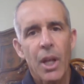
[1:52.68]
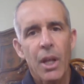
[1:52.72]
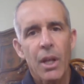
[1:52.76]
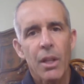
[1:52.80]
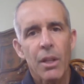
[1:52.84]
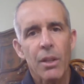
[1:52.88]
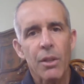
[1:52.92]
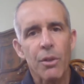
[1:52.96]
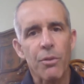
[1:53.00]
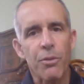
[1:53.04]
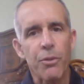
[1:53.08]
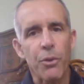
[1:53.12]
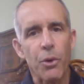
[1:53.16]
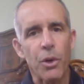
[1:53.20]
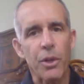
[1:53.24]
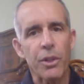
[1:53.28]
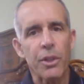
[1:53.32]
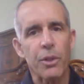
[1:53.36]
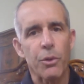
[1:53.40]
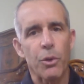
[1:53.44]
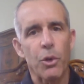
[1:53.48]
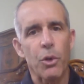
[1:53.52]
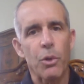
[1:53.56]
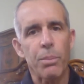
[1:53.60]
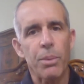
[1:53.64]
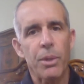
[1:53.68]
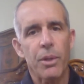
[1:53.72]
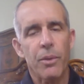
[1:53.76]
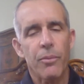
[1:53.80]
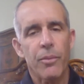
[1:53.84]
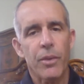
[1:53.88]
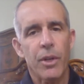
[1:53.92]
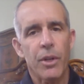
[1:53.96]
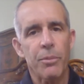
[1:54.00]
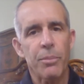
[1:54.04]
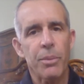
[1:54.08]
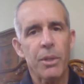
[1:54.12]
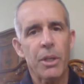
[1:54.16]
The fourth group
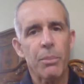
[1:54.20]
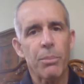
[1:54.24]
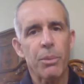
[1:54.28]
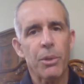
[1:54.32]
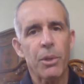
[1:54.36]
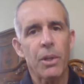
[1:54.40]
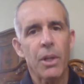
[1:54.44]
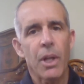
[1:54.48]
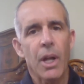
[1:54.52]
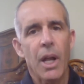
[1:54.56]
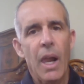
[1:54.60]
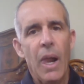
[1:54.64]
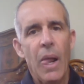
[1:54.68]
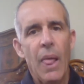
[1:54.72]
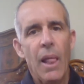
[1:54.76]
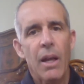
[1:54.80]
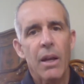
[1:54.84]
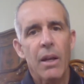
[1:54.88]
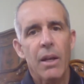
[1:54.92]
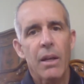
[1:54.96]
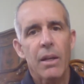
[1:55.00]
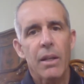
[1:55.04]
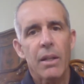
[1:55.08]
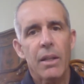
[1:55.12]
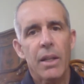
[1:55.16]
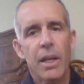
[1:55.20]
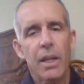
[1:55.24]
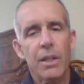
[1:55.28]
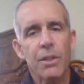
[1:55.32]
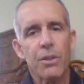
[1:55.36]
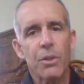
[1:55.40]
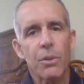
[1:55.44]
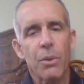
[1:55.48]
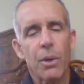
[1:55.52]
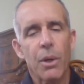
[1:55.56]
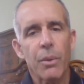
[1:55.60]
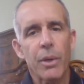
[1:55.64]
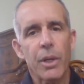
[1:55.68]
of people, they
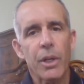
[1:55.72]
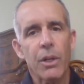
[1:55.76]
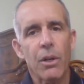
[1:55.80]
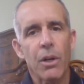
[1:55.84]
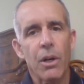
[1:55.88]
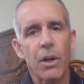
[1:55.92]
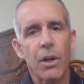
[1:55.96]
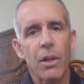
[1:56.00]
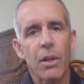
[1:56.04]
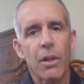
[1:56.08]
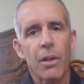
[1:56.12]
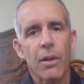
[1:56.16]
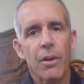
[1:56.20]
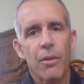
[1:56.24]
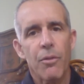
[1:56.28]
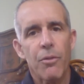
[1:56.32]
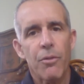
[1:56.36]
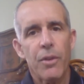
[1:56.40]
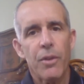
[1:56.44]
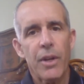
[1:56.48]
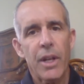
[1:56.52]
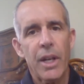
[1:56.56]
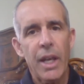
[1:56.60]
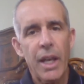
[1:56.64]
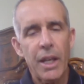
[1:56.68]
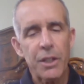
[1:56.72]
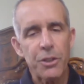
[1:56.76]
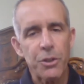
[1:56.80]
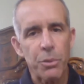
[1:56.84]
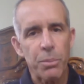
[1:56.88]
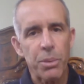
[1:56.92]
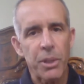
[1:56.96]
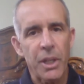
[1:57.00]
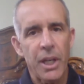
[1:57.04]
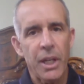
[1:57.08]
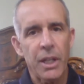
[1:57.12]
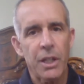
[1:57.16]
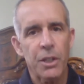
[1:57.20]
do what we call financial
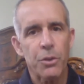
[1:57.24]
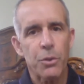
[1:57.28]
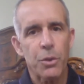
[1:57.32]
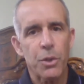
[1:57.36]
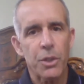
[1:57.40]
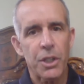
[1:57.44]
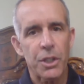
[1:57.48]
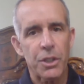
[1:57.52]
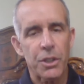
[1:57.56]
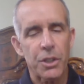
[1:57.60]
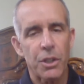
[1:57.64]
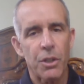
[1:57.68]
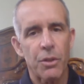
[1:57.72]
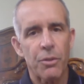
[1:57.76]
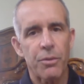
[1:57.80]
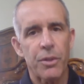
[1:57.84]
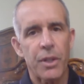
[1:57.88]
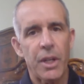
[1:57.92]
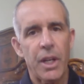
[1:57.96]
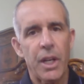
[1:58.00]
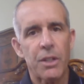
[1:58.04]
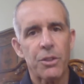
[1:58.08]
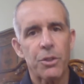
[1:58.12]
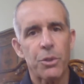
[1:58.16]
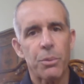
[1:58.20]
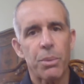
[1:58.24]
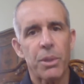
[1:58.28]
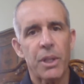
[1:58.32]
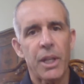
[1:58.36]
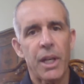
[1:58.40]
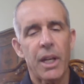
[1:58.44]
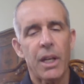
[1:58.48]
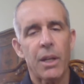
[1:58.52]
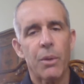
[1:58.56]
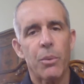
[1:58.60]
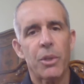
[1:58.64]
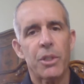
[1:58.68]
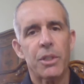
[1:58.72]
planning, traditional financial
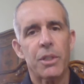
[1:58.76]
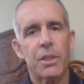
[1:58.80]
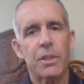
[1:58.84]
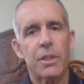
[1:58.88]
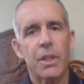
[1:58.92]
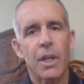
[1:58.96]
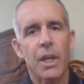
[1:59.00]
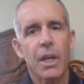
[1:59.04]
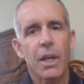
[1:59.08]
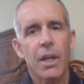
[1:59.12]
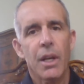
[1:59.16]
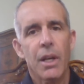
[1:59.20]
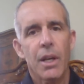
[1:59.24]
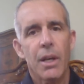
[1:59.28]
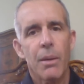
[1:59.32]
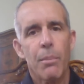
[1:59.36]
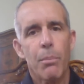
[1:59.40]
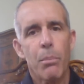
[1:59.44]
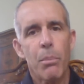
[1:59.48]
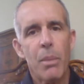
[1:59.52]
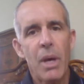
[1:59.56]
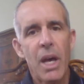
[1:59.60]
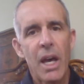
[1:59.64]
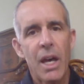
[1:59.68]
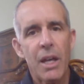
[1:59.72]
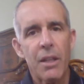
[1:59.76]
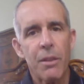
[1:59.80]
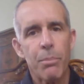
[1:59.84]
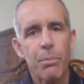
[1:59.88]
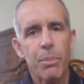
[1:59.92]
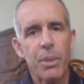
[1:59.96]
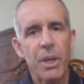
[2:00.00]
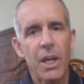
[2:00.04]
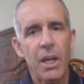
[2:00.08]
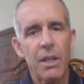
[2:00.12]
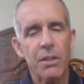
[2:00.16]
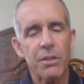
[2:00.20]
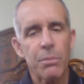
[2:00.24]
planning, which is
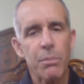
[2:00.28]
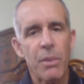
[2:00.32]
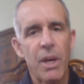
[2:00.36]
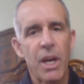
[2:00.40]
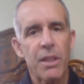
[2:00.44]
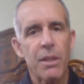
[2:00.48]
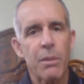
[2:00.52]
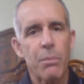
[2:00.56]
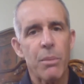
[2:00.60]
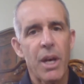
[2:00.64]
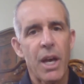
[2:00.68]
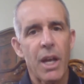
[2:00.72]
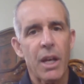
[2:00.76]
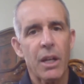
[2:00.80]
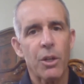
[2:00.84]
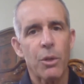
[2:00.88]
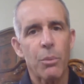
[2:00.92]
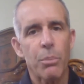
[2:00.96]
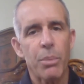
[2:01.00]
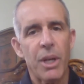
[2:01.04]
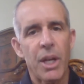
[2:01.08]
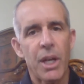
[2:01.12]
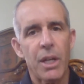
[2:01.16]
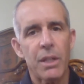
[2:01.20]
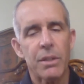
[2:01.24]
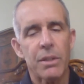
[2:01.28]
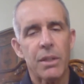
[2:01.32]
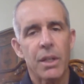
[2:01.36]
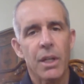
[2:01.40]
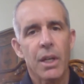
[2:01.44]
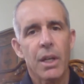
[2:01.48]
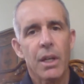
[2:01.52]
math-based, mathematical-based.